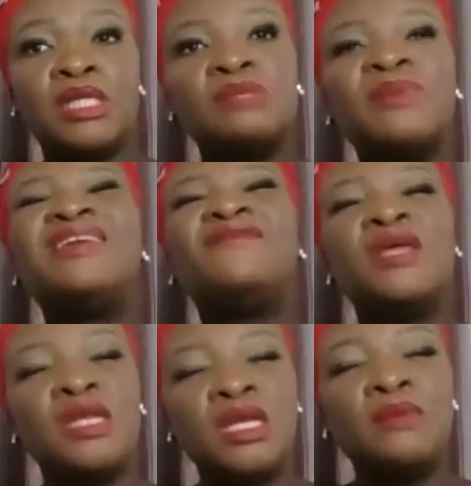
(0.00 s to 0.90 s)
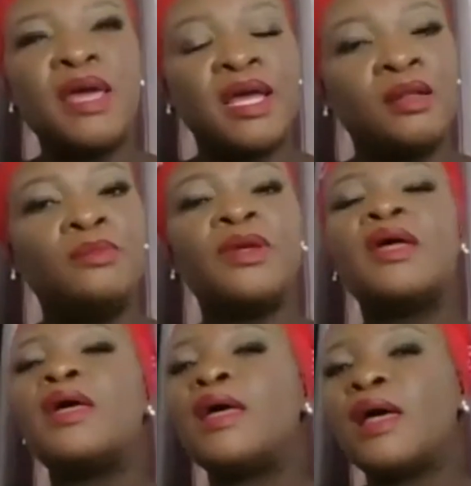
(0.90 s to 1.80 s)
But if they need my help,
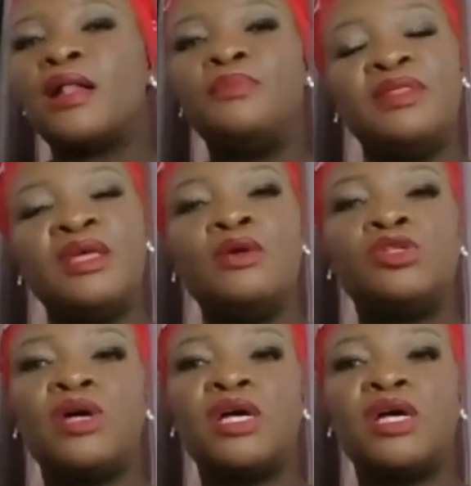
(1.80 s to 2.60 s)
I'll be there to